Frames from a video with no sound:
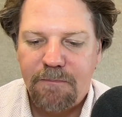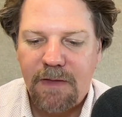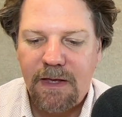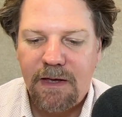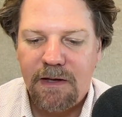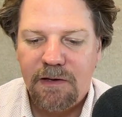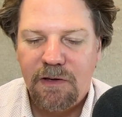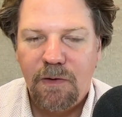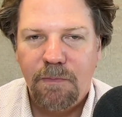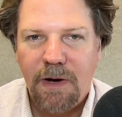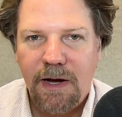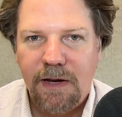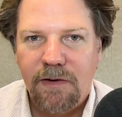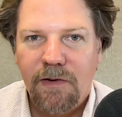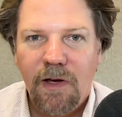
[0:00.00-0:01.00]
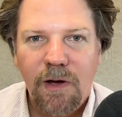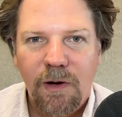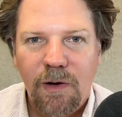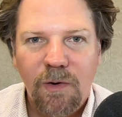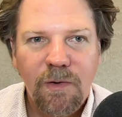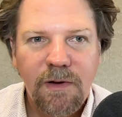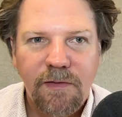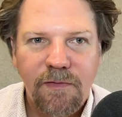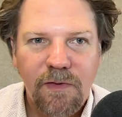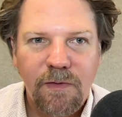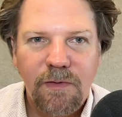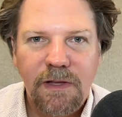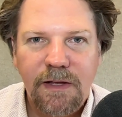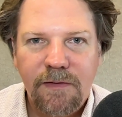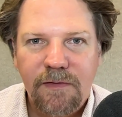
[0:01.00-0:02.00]
And you might know if you
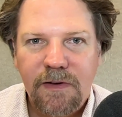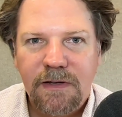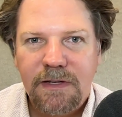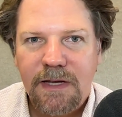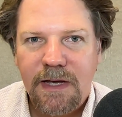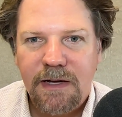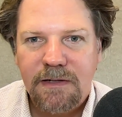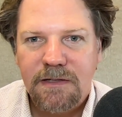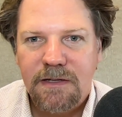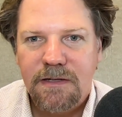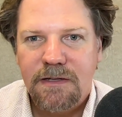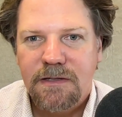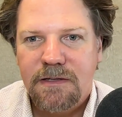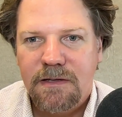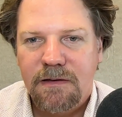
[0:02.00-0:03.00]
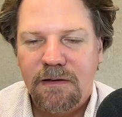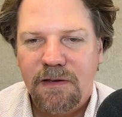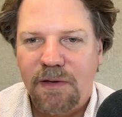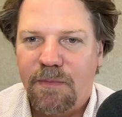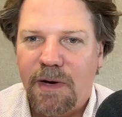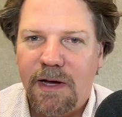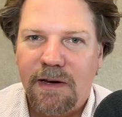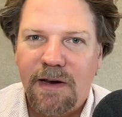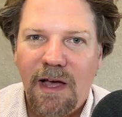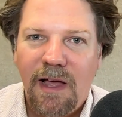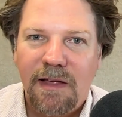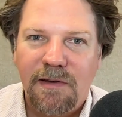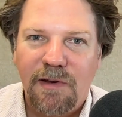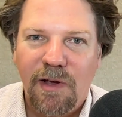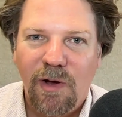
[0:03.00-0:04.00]
live in Texas, you might
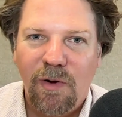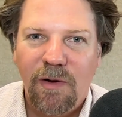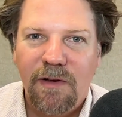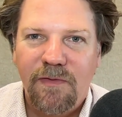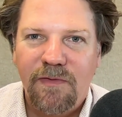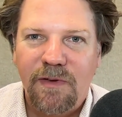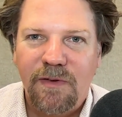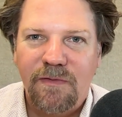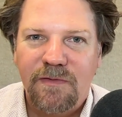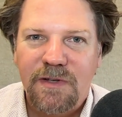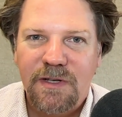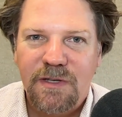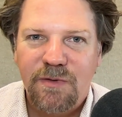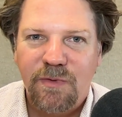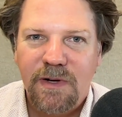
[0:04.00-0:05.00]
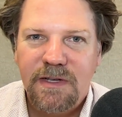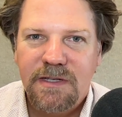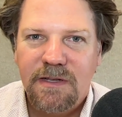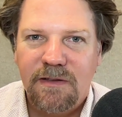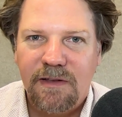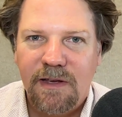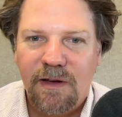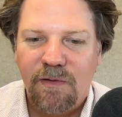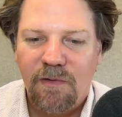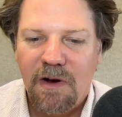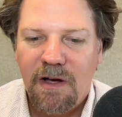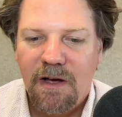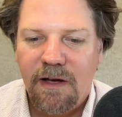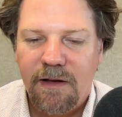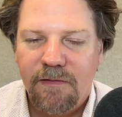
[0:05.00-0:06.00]
not know if you've just recently
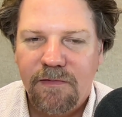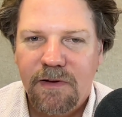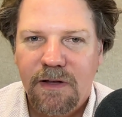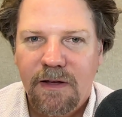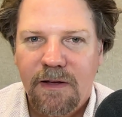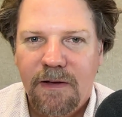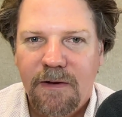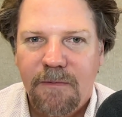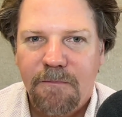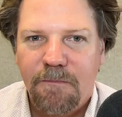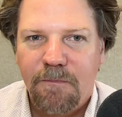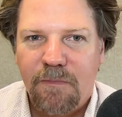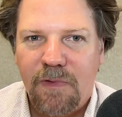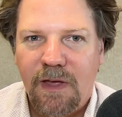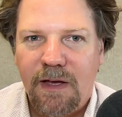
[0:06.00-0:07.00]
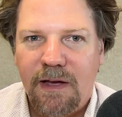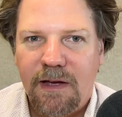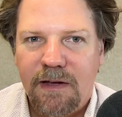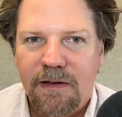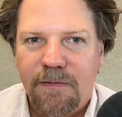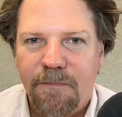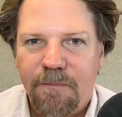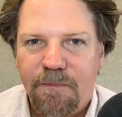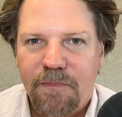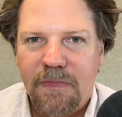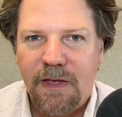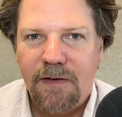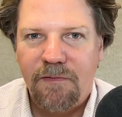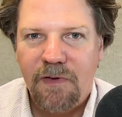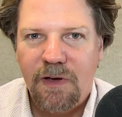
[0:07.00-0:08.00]
arrived, that
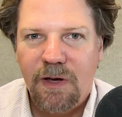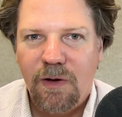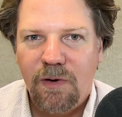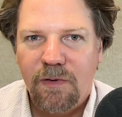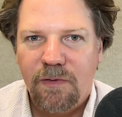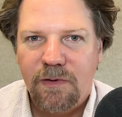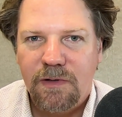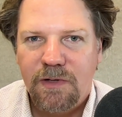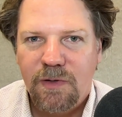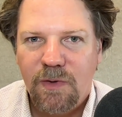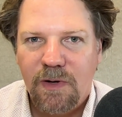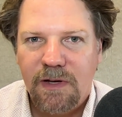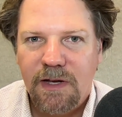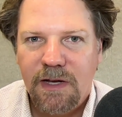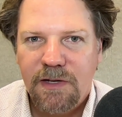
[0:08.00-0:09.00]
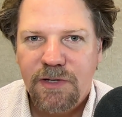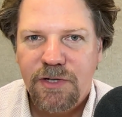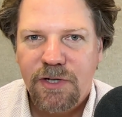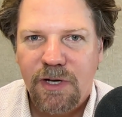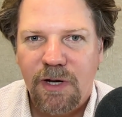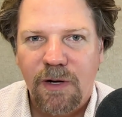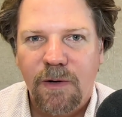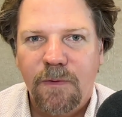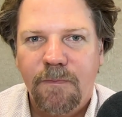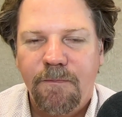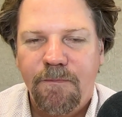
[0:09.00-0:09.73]
if you go to a gun show